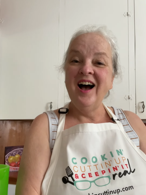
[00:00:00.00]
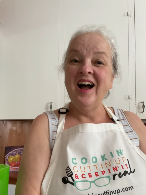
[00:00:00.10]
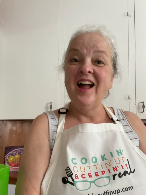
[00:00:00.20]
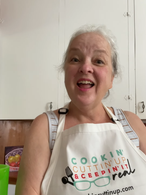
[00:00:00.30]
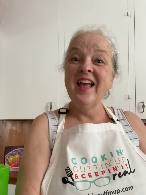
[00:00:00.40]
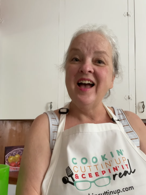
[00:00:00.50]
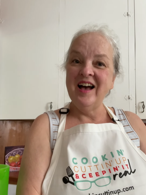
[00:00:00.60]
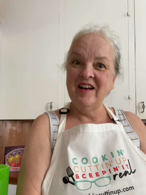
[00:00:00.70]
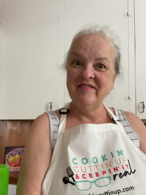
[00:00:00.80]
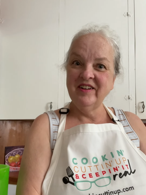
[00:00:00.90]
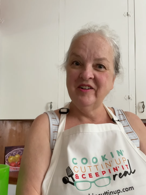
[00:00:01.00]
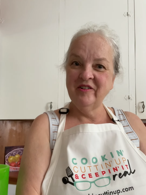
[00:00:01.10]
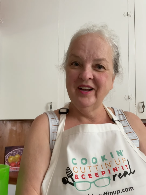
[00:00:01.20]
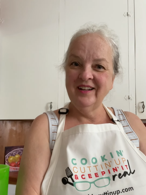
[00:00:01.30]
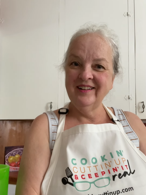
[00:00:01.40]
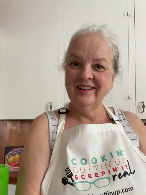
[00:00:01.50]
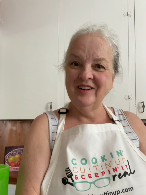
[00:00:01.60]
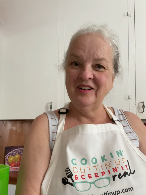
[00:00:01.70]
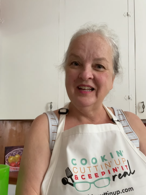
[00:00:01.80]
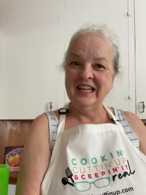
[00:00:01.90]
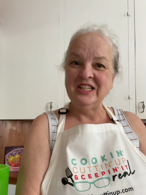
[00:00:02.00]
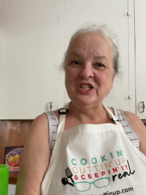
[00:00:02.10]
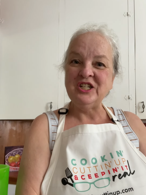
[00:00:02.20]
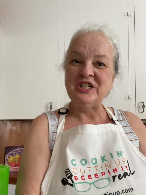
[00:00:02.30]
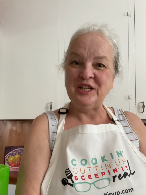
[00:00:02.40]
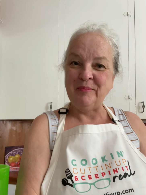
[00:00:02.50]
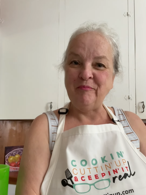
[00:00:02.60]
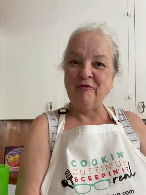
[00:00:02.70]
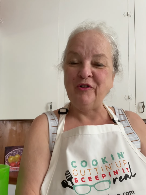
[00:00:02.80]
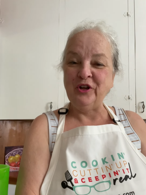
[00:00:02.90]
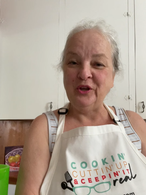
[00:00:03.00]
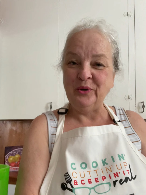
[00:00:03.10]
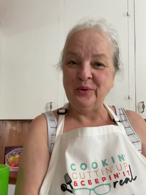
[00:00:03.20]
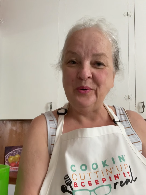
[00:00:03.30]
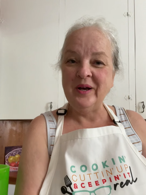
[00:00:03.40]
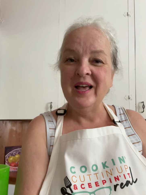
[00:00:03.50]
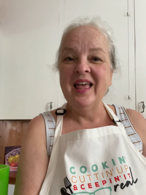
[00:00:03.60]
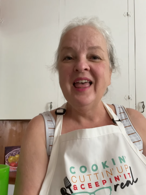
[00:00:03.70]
I have a great little kitchen tip for you